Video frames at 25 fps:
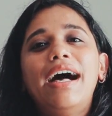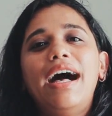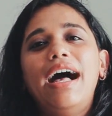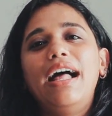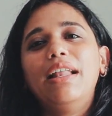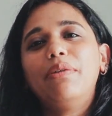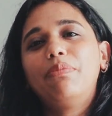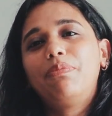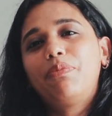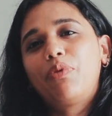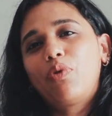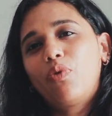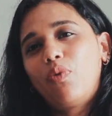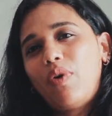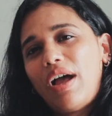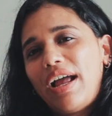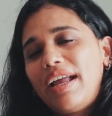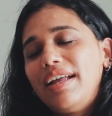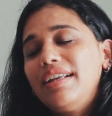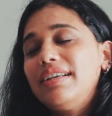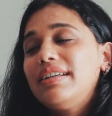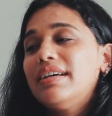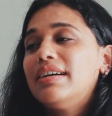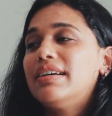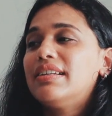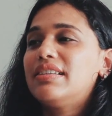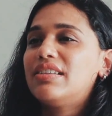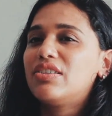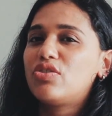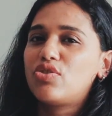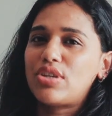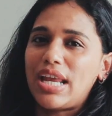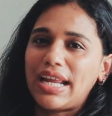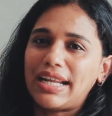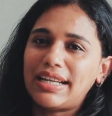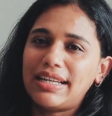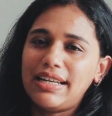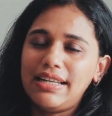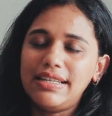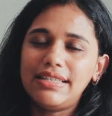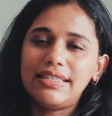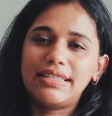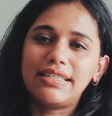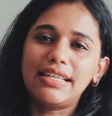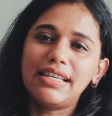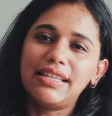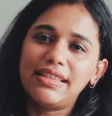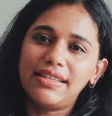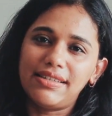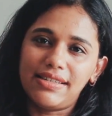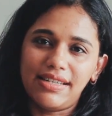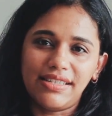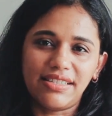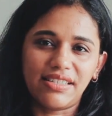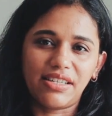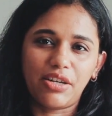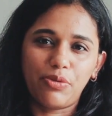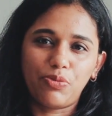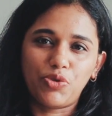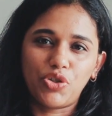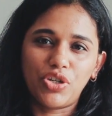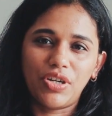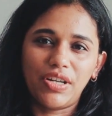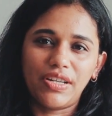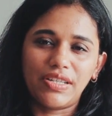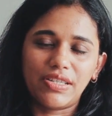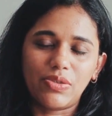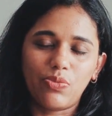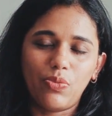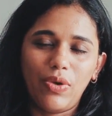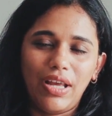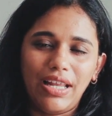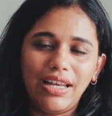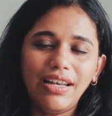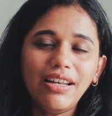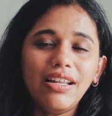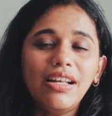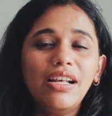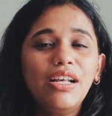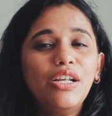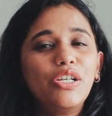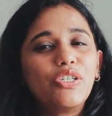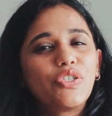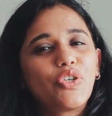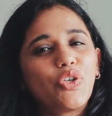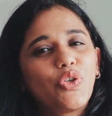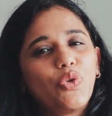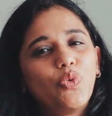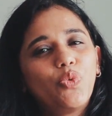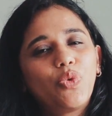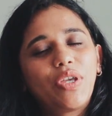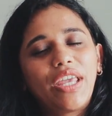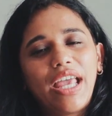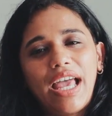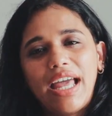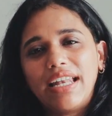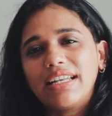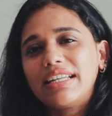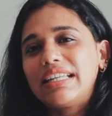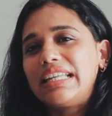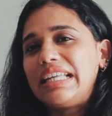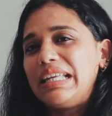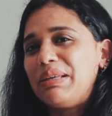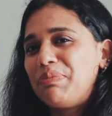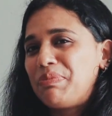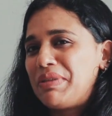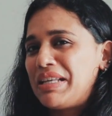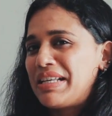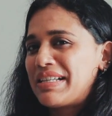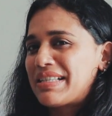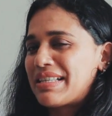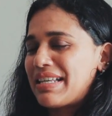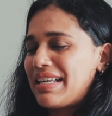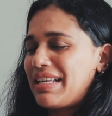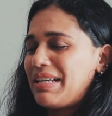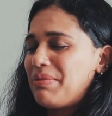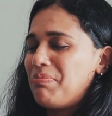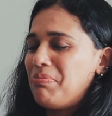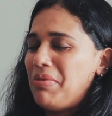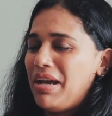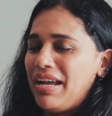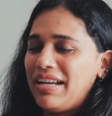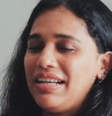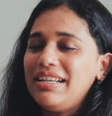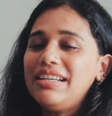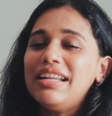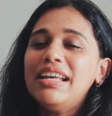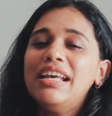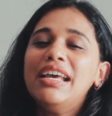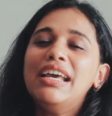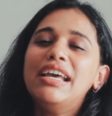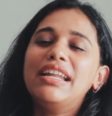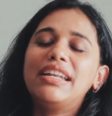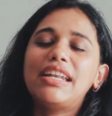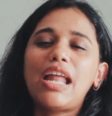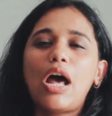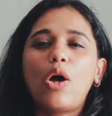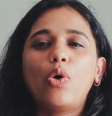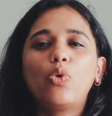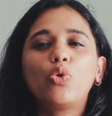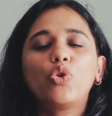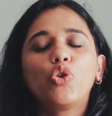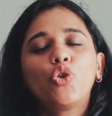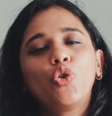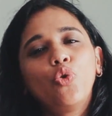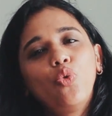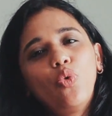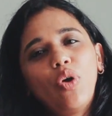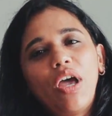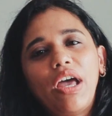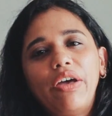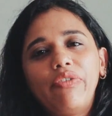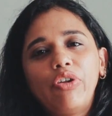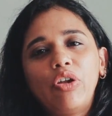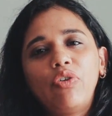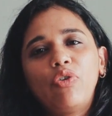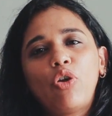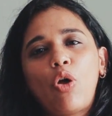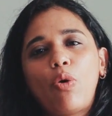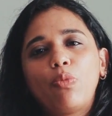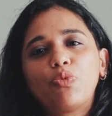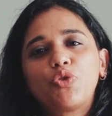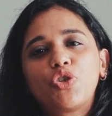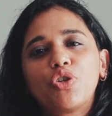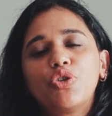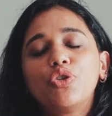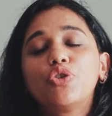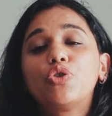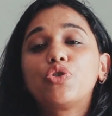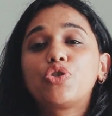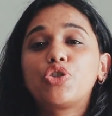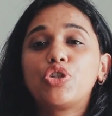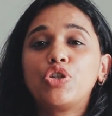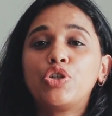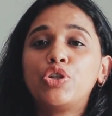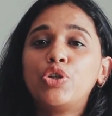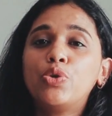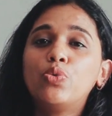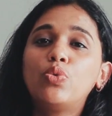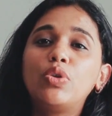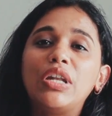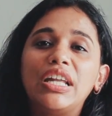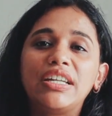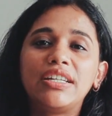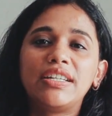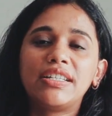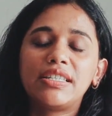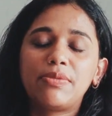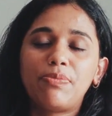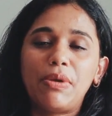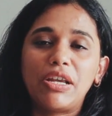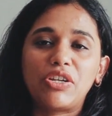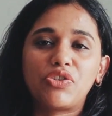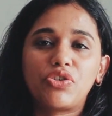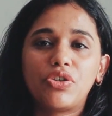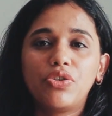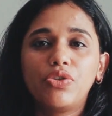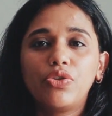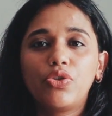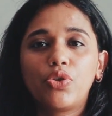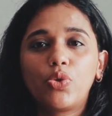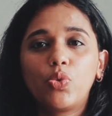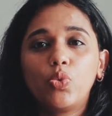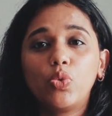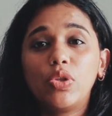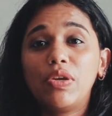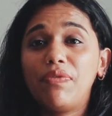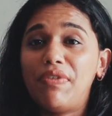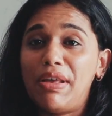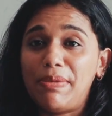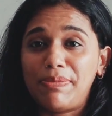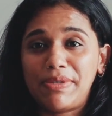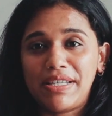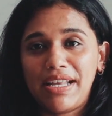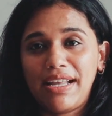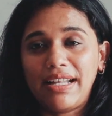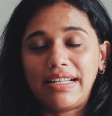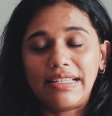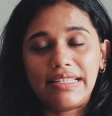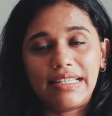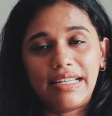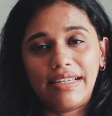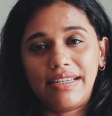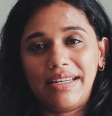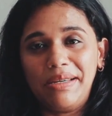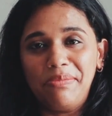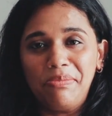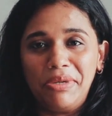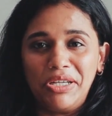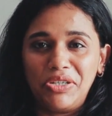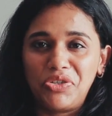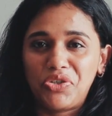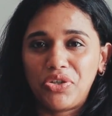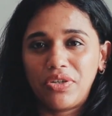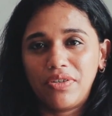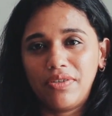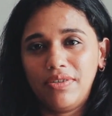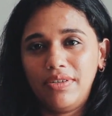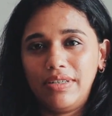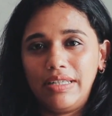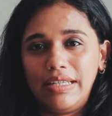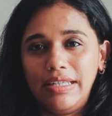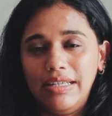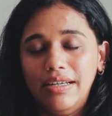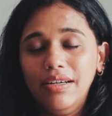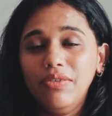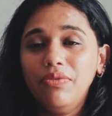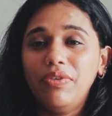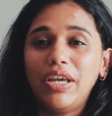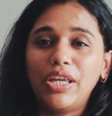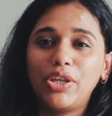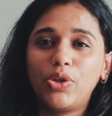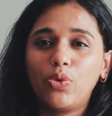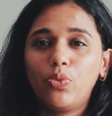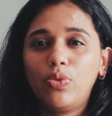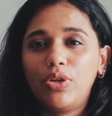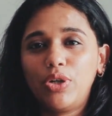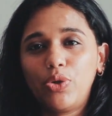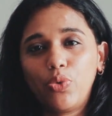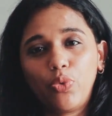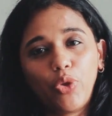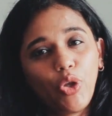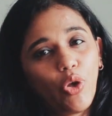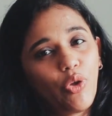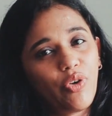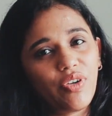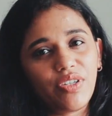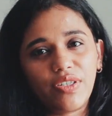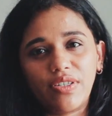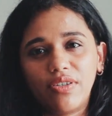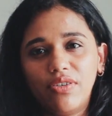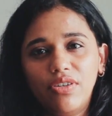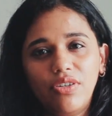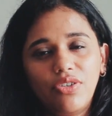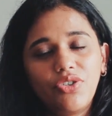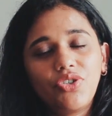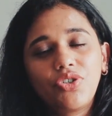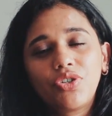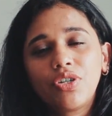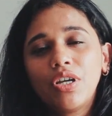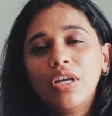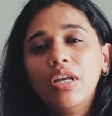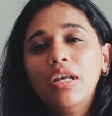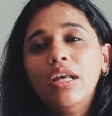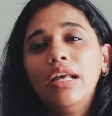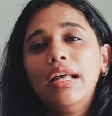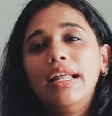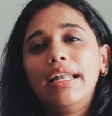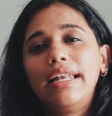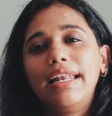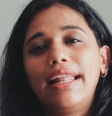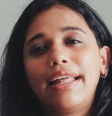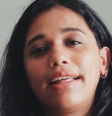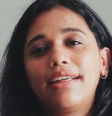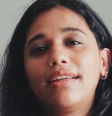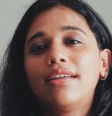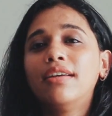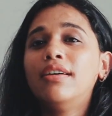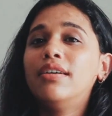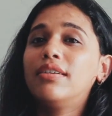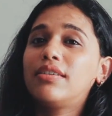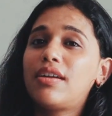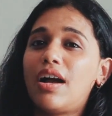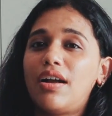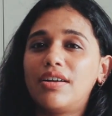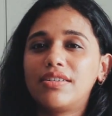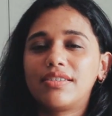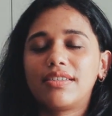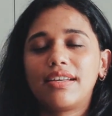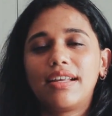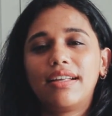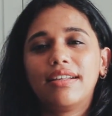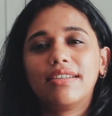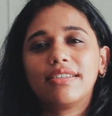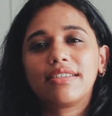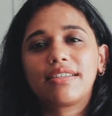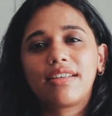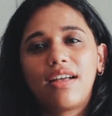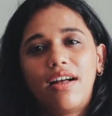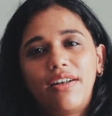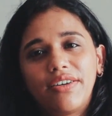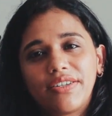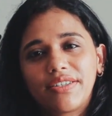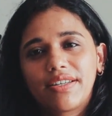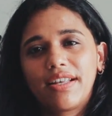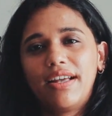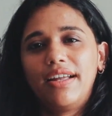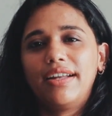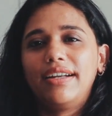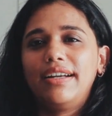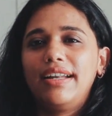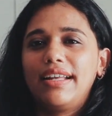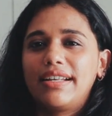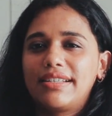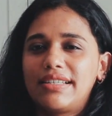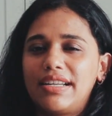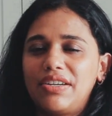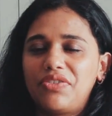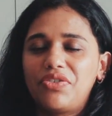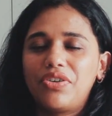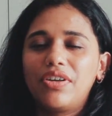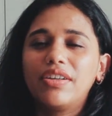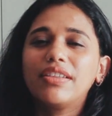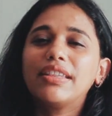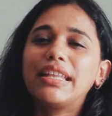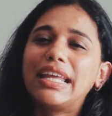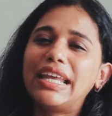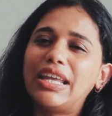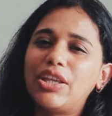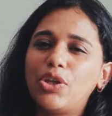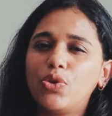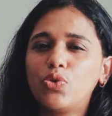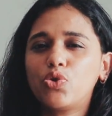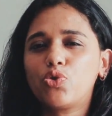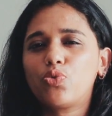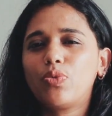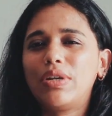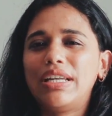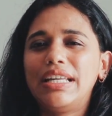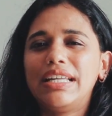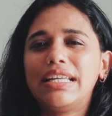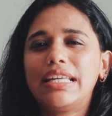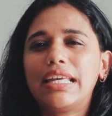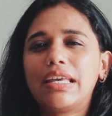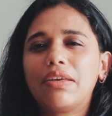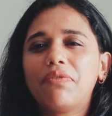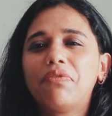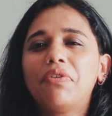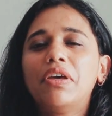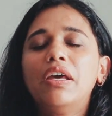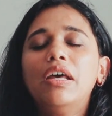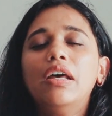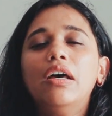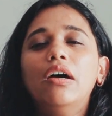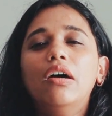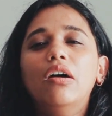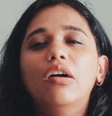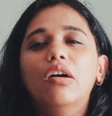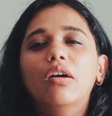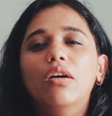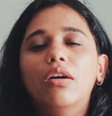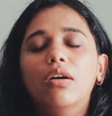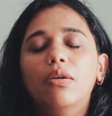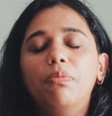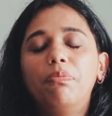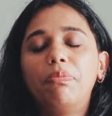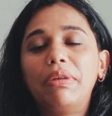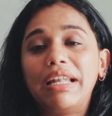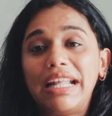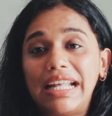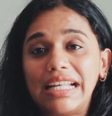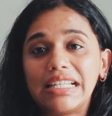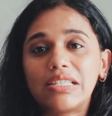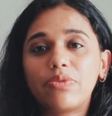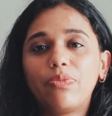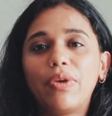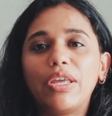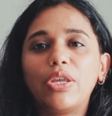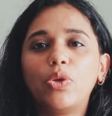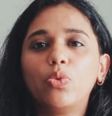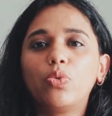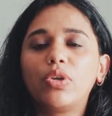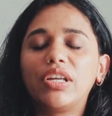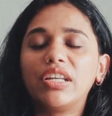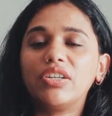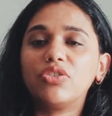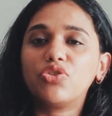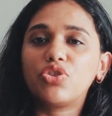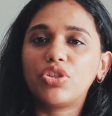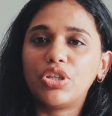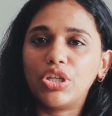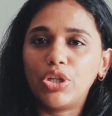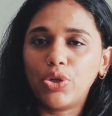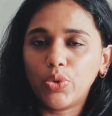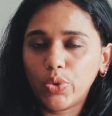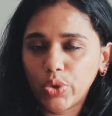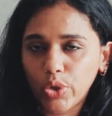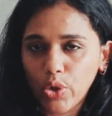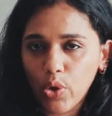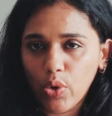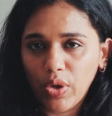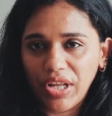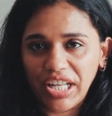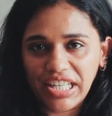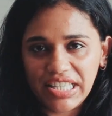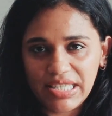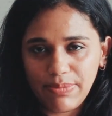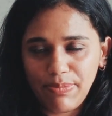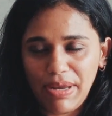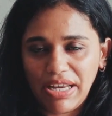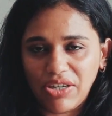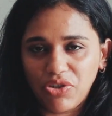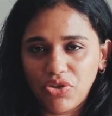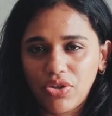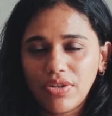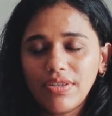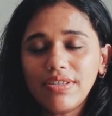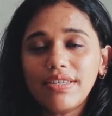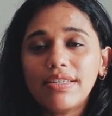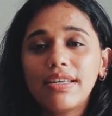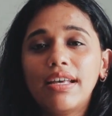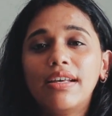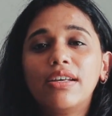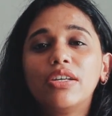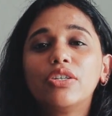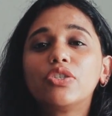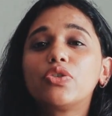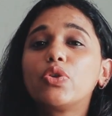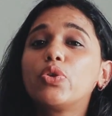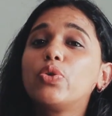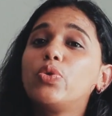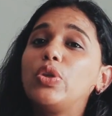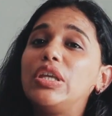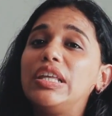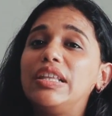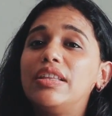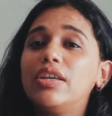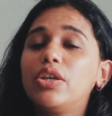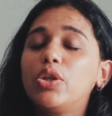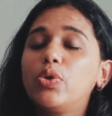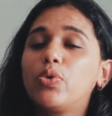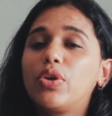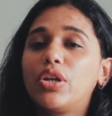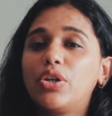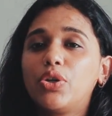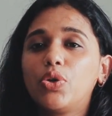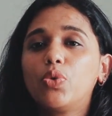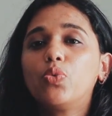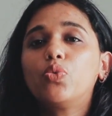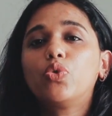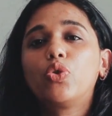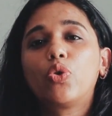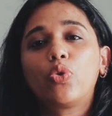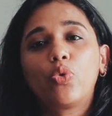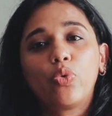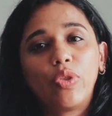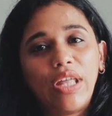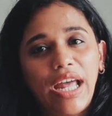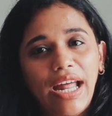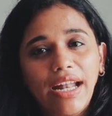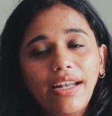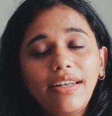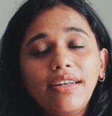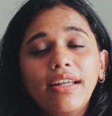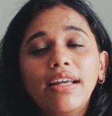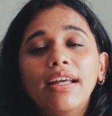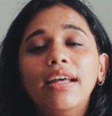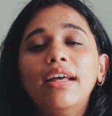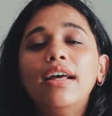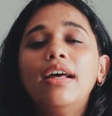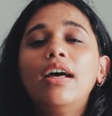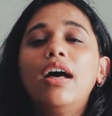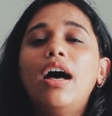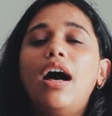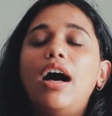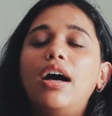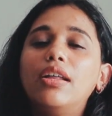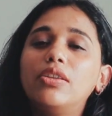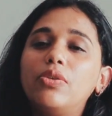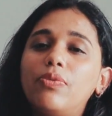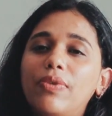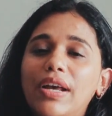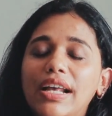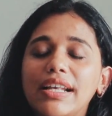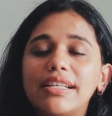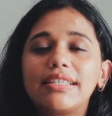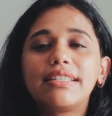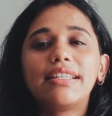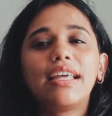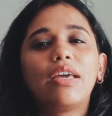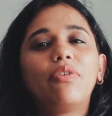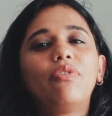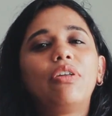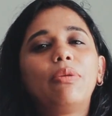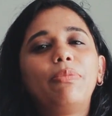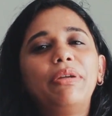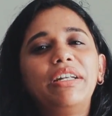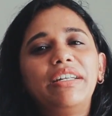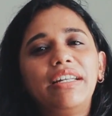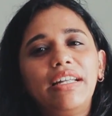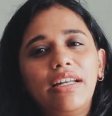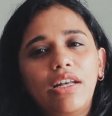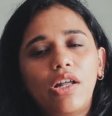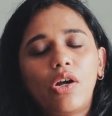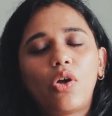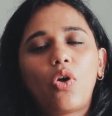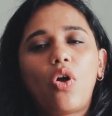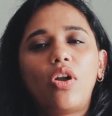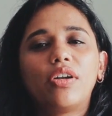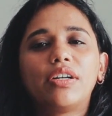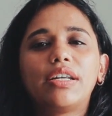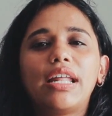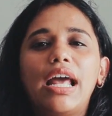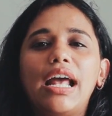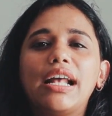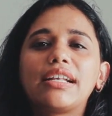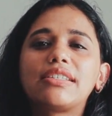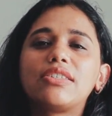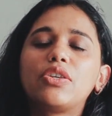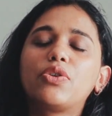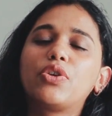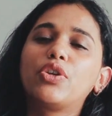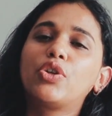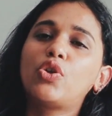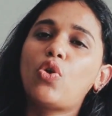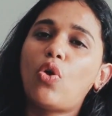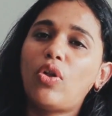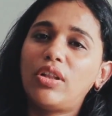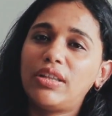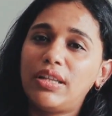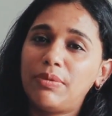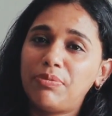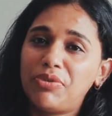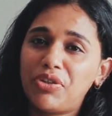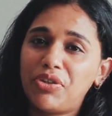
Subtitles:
I'll provide the checklist in the description as well, so you can keep this in mind. Now, you have an option to schedule an inspection through the websites that I mentioned earlier, where you will do your research, like car sales, cars guide, etc. They usually give a place where you can schedule your inspections. So either you can do through that. Otherwise, there will be dealer contacts. You can call them